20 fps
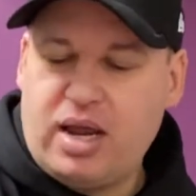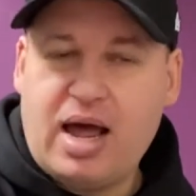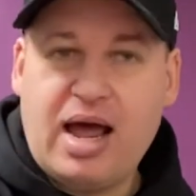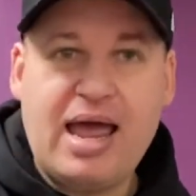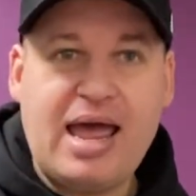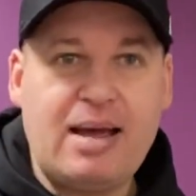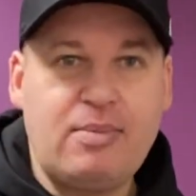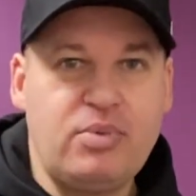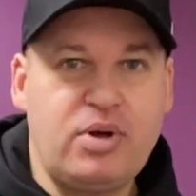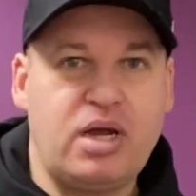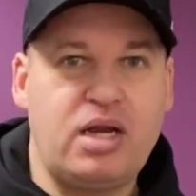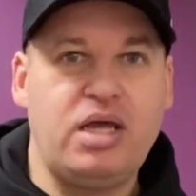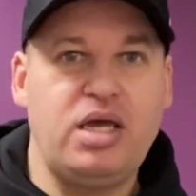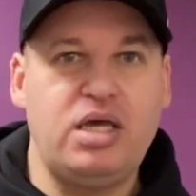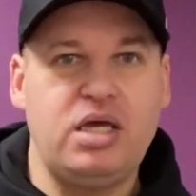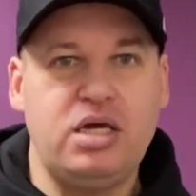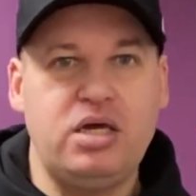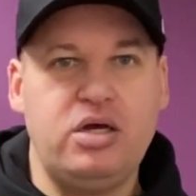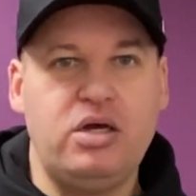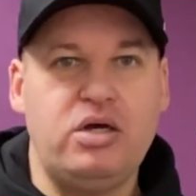I am going to
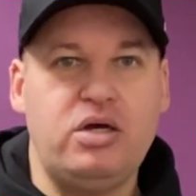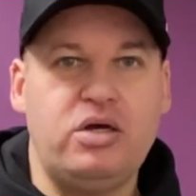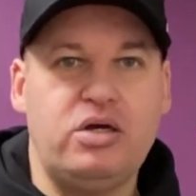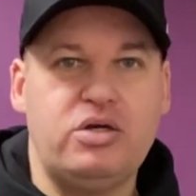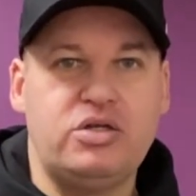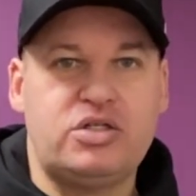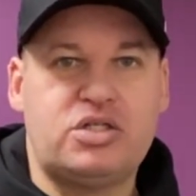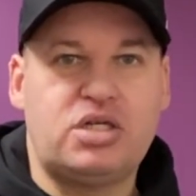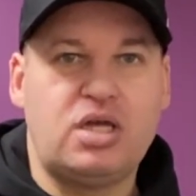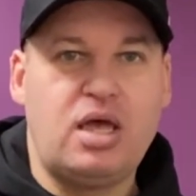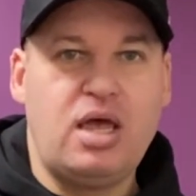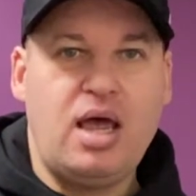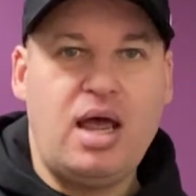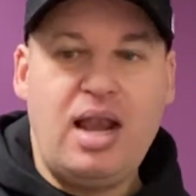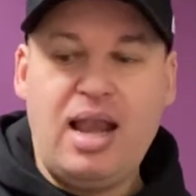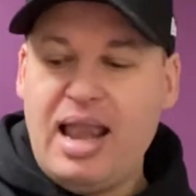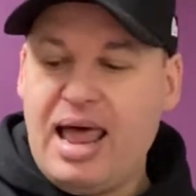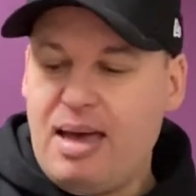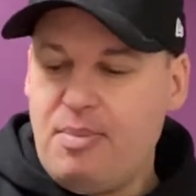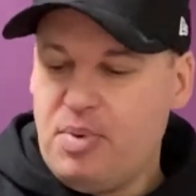use
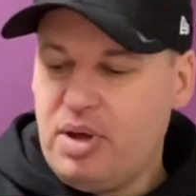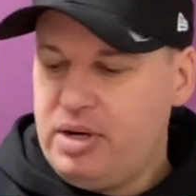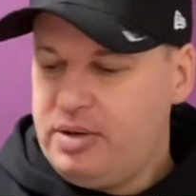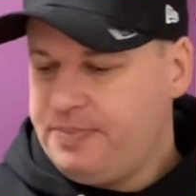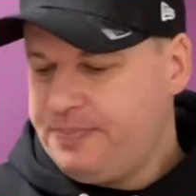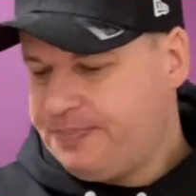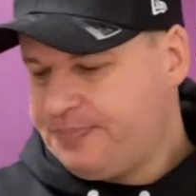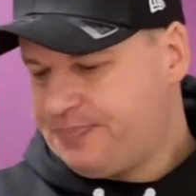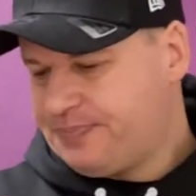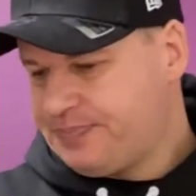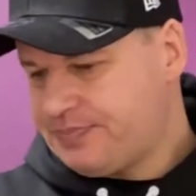lemon